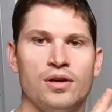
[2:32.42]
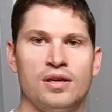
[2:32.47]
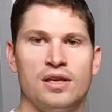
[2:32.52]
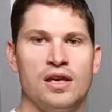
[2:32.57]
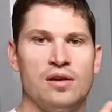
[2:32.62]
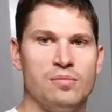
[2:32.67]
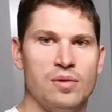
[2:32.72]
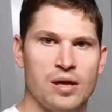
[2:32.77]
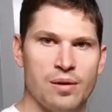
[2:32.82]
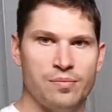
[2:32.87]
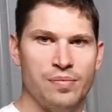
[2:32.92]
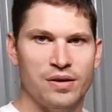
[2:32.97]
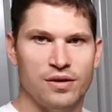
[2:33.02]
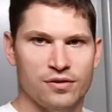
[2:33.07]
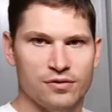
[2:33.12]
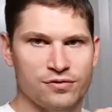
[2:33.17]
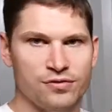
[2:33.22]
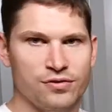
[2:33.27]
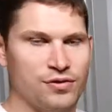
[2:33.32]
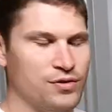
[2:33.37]
give me a bit
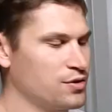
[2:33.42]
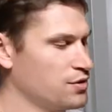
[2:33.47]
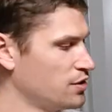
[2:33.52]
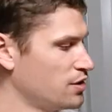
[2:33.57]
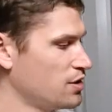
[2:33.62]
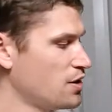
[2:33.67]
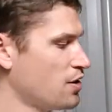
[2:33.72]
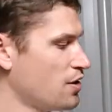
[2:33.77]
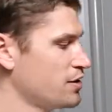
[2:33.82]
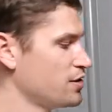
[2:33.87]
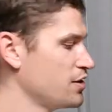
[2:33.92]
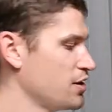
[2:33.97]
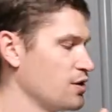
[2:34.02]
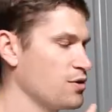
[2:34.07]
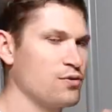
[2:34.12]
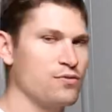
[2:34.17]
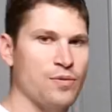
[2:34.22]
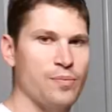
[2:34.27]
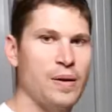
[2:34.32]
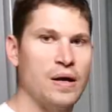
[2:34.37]
of an idea
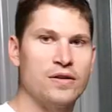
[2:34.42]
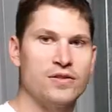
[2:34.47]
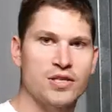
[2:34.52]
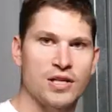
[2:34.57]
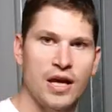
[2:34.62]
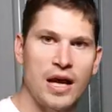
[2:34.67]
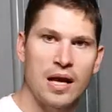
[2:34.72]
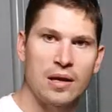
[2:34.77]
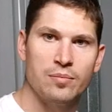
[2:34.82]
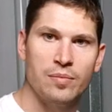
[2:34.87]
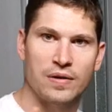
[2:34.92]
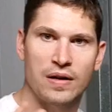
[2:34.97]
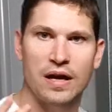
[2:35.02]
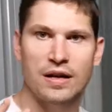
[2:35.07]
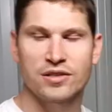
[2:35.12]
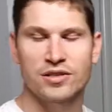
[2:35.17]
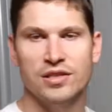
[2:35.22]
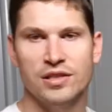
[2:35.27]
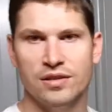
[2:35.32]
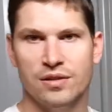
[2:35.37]
of a punching hand. But
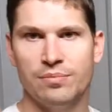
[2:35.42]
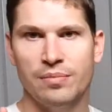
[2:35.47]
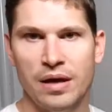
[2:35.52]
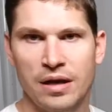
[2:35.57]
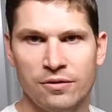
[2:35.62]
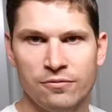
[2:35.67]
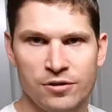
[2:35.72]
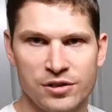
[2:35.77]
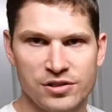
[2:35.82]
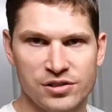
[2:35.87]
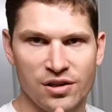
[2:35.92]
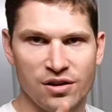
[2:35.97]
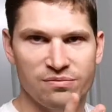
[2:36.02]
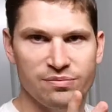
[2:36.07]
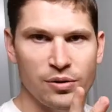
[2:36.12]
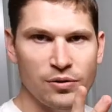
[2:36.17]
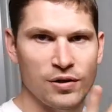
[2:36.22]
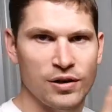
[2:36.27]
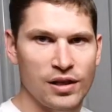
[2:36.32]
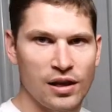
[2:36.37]
actually, the main reason I
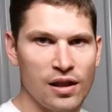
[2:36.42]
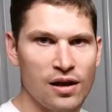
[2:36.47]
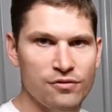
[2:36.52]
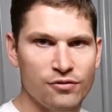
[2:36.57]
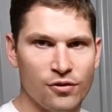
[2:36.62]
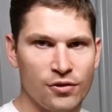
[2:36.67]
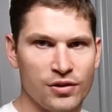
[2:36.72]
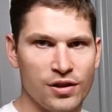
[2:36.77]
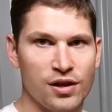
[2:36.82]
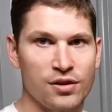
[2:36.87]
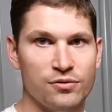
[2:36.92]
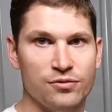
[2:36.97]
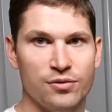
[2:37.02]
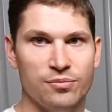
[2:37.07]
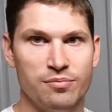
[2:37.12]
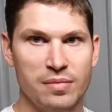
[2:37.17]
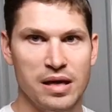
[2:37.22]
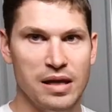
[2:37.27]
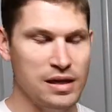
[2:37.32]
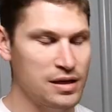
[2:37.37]
put a glove on here for
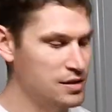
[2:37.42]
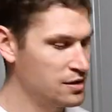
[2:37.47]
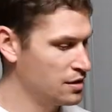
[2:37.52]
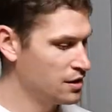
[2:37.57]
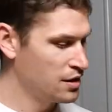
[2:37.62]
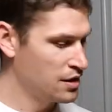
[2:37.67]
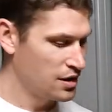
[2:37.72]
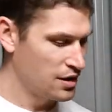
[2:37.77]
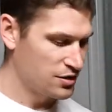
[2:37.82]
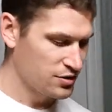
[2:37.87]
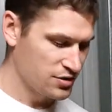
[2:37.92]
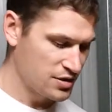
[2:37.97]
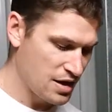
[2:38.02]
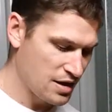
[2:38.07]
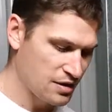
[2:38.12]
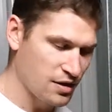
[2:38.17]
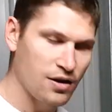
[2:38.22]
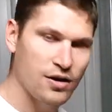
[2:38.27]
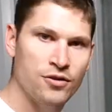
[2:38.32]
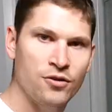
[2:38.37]
me is
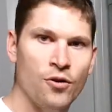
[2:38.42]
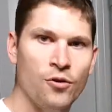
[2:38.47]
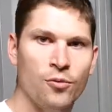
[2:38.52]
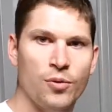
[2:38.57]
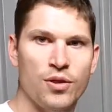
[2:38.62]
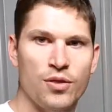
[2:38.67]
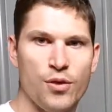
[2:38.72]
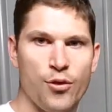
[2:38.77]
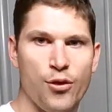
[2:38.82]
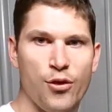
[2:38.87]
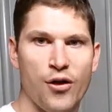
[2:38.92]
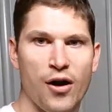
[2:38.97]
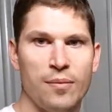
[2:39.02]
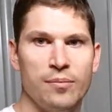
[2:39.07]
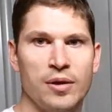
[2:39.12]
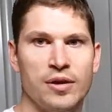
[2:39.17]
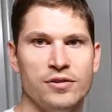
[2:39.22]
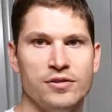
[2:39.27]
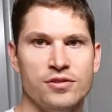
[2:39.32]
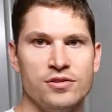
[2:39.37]
that I know where the
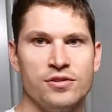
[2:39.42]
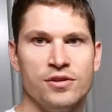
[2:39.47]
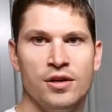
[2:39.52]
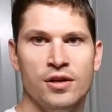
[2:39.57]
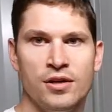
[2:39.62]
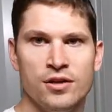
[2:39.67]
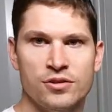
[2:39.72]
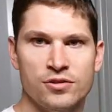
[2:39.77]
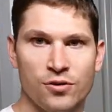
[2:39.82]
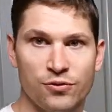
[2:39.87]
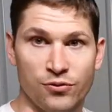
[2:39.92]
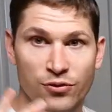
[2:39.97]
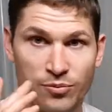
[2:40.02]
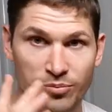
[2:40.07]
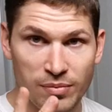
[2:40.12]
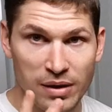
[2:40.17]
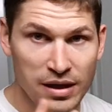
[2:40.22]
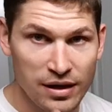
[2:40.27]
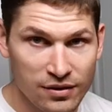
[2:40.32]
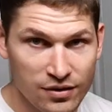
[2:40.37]
thumb is. So for
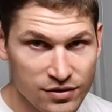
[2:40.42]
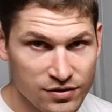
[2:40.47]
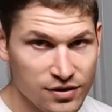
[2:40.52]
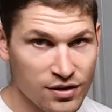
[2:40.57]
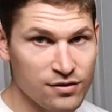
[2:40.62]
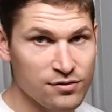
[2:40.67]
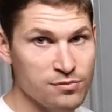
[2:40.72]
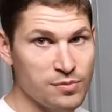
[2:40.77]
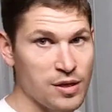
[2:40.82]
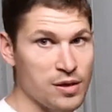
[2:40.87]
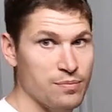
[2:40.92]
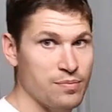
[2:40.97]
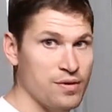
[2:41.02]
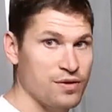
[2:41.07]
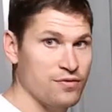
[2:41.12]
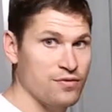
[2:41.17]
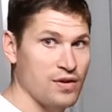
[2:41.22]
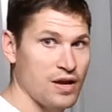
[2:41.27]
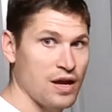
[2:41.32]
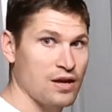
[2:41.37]
me, this gives me a bit
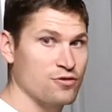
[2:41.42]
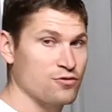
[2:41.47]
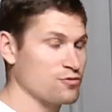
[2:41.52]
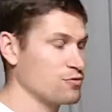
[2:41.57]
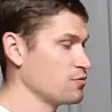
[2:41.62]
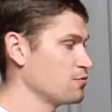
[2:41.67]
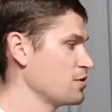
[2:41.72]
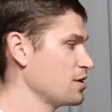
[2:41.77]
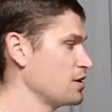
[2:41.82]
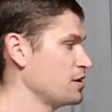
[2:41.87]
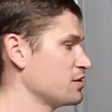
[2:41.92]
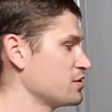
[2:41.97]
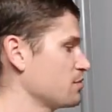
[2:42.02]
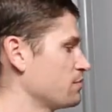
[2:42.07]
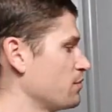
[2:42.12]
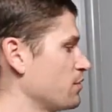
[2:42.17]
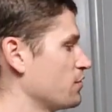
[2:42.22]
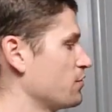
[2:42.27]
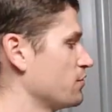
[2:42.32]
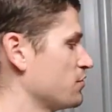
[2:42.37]
of extra
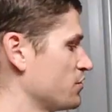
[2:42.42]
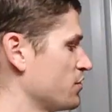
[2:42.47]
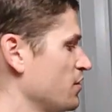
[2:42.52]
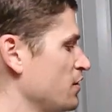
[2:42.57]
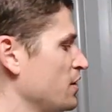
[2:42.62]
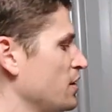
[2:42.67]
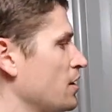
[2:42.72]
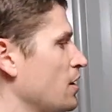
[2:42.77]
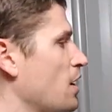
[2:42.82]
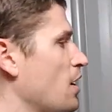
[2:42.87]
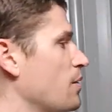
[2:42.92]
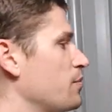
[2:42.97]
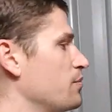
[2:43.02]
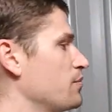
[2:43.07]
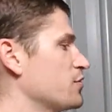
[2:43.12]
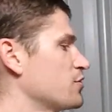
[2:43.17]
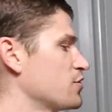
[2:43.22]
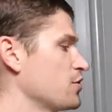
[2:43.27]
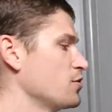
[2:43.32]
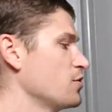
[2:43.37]
realism because
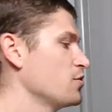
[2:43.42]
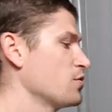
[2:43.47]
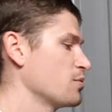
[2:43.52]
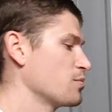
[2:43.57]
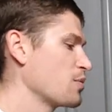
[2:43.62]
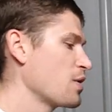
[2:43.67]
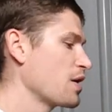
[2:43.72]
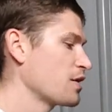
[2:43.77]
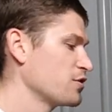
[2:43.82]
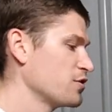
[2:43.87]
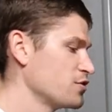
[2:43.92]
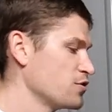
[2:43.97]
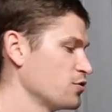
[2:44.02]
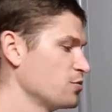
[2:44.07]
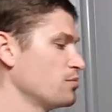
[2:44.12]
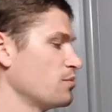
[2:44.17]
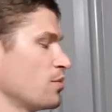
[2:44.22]
um, so you can practice your